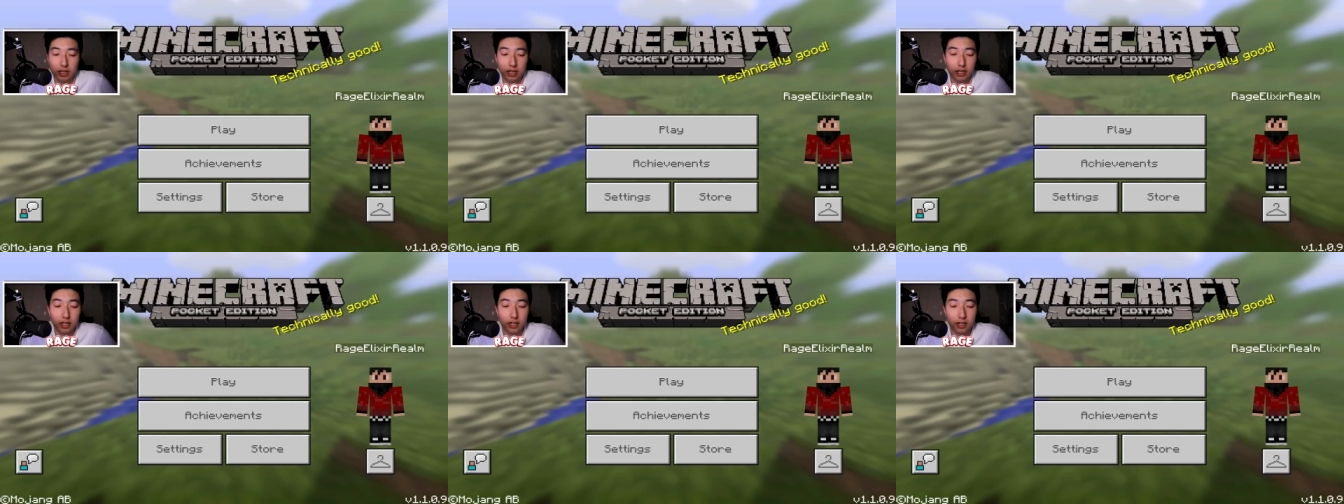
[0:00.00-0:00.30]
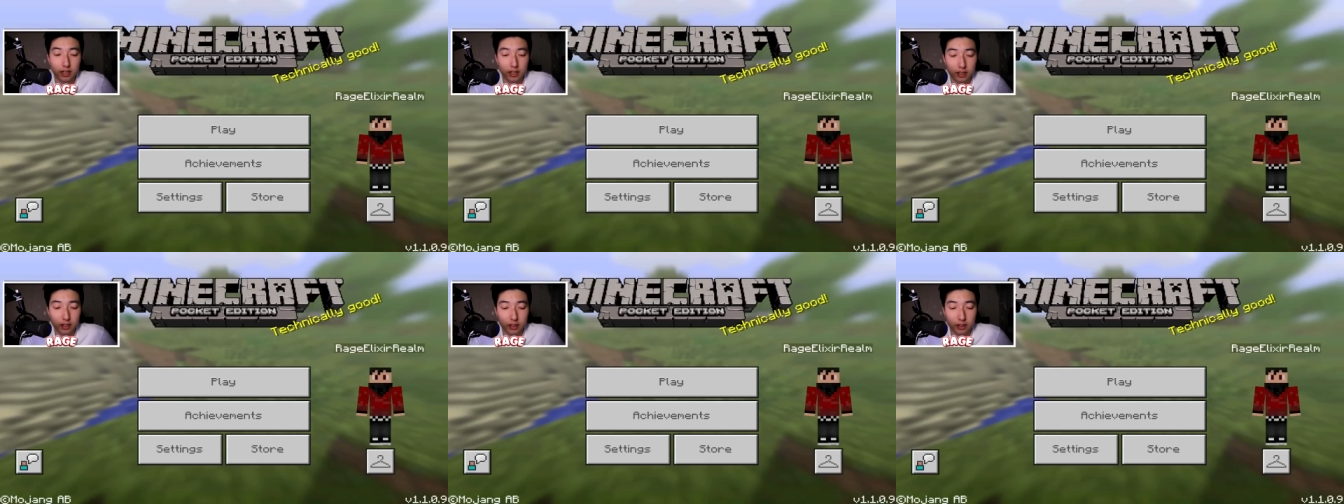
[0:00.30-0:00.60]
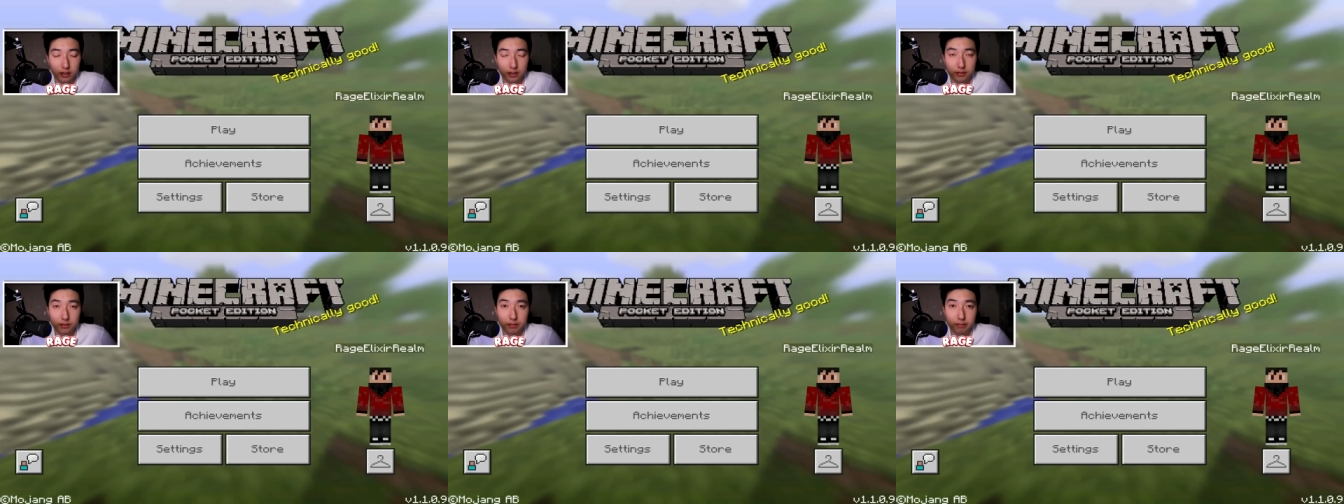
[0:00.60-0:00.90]

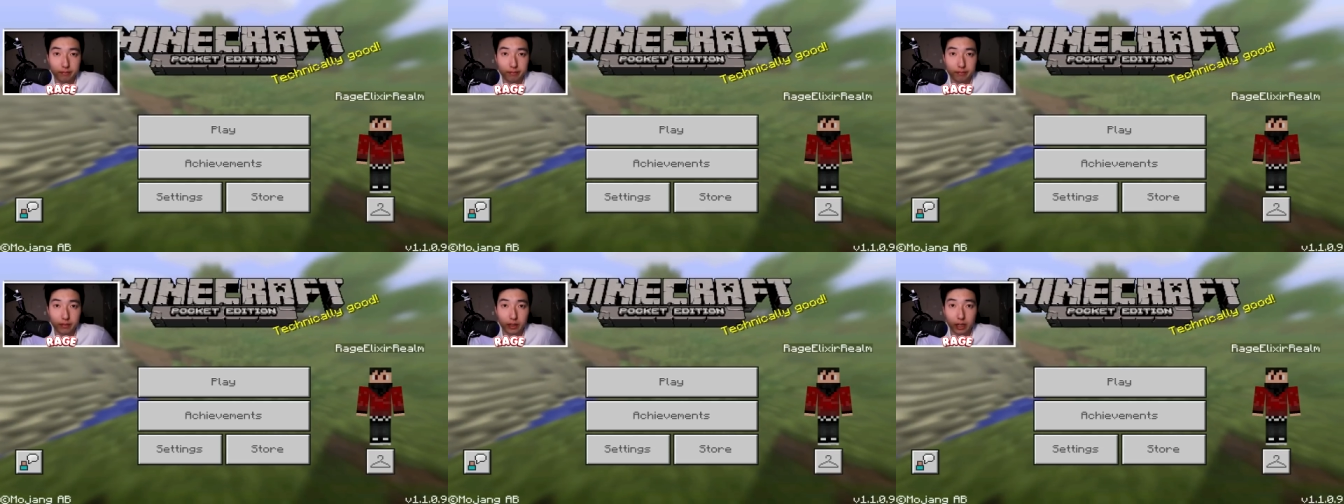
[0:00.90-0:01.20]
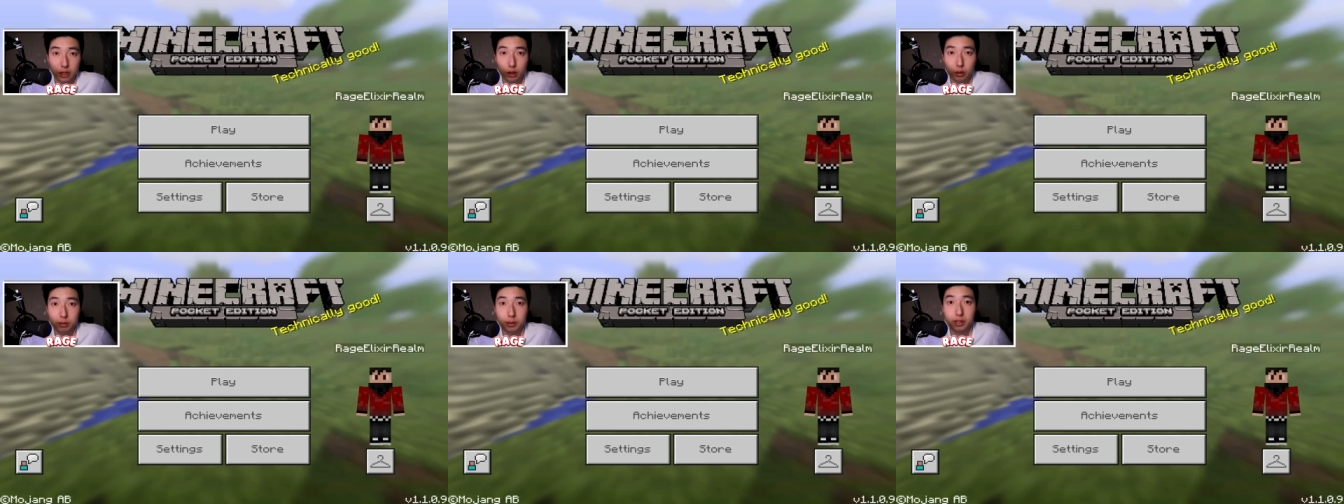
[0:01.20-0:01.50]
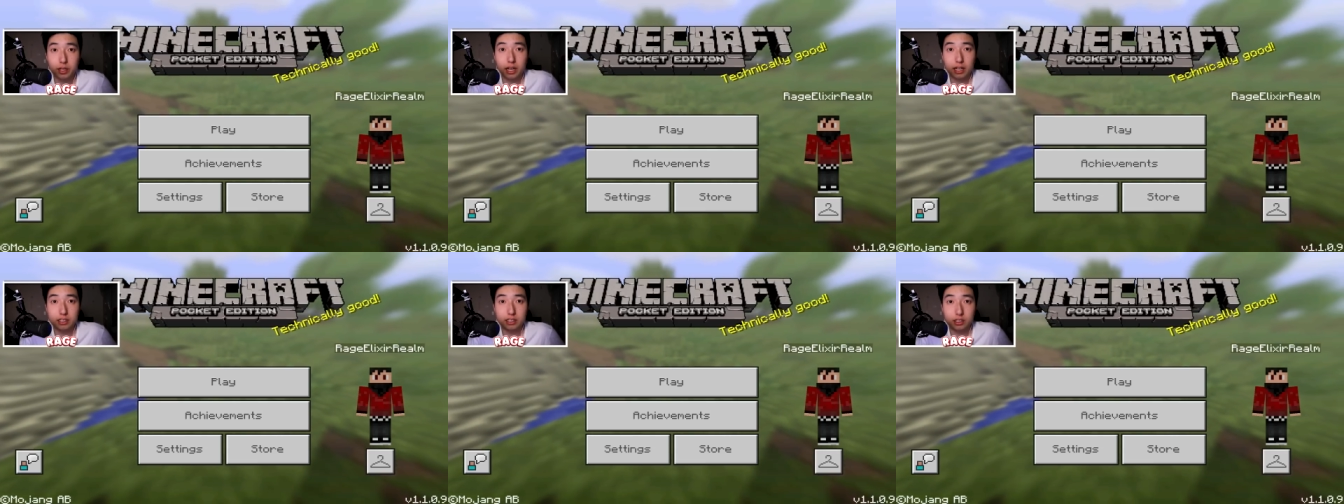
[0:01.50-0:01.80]
I hope you
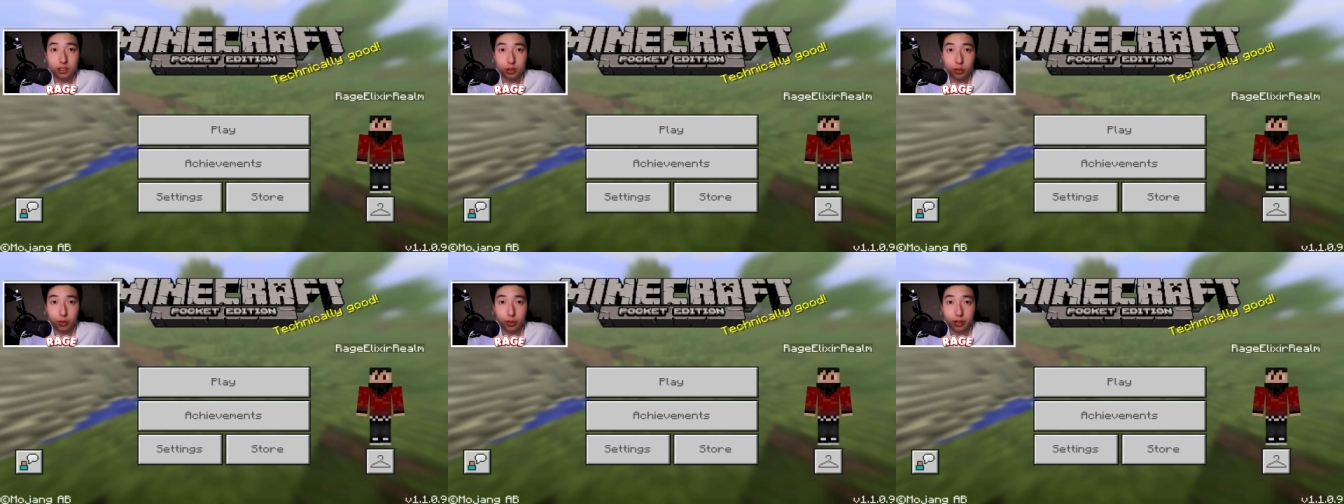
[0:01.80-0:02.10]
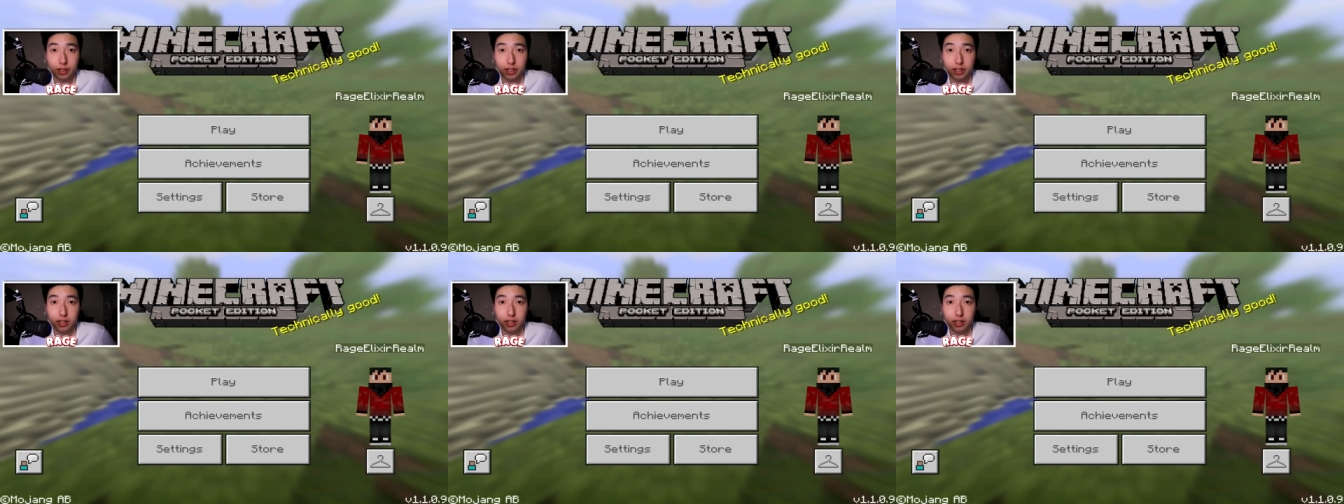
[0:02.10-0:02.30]
guys enjoyed.